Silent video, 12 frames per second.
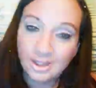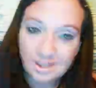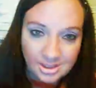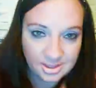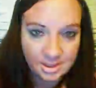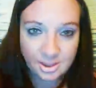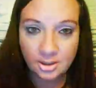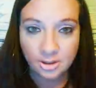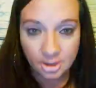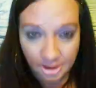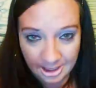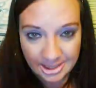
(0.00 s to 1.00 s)
because they're
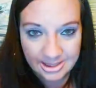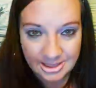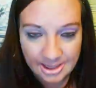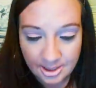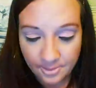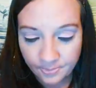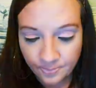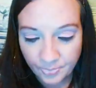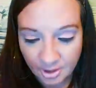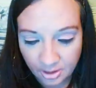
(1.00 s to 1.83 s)
crazy. Yeah,